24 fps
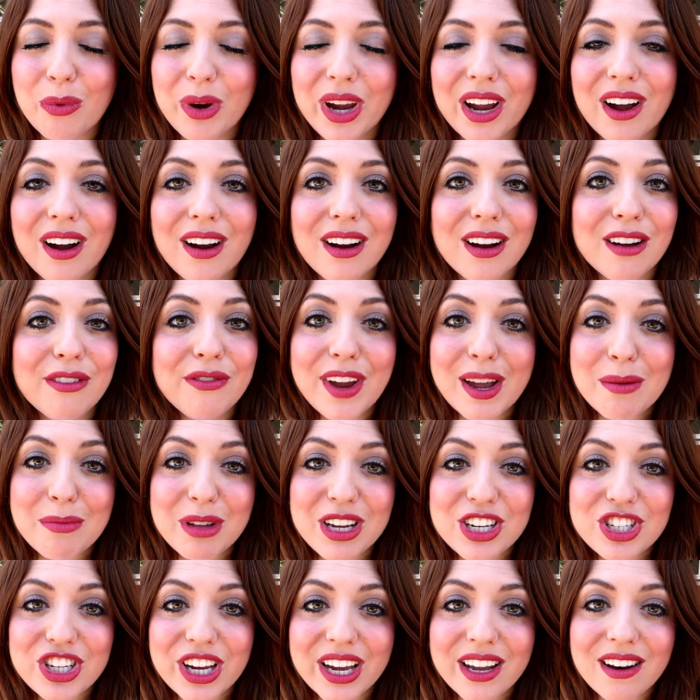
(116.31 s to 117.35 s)
We are a
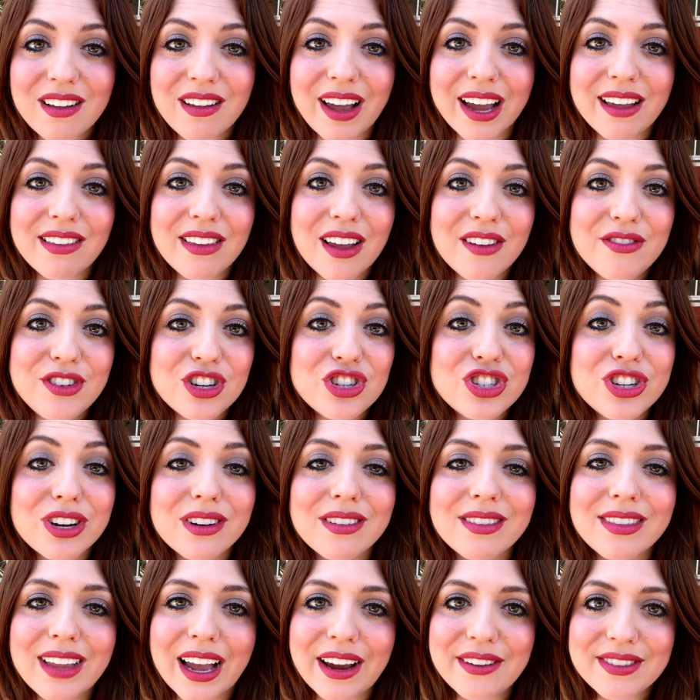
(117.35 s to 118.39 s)
family channel. I love to
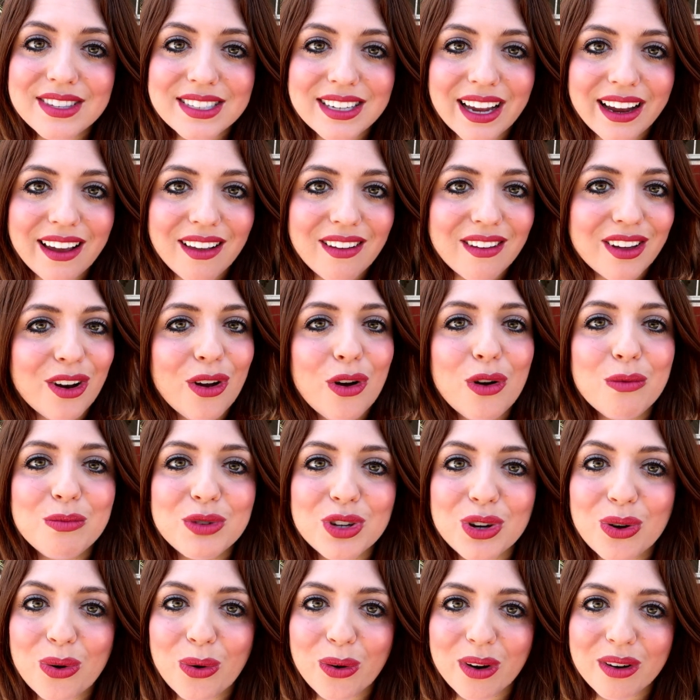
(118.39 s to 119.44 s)
share lifestyle and home
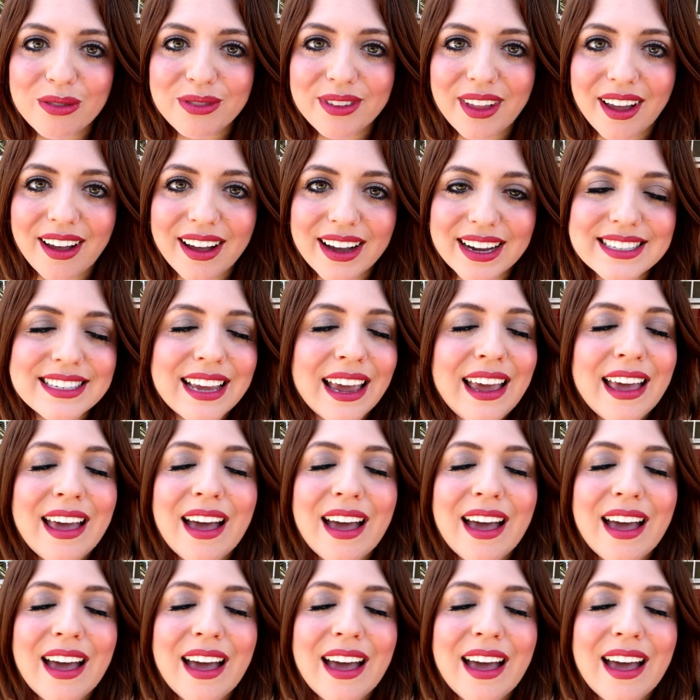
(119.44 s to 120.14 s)
decor vlogs.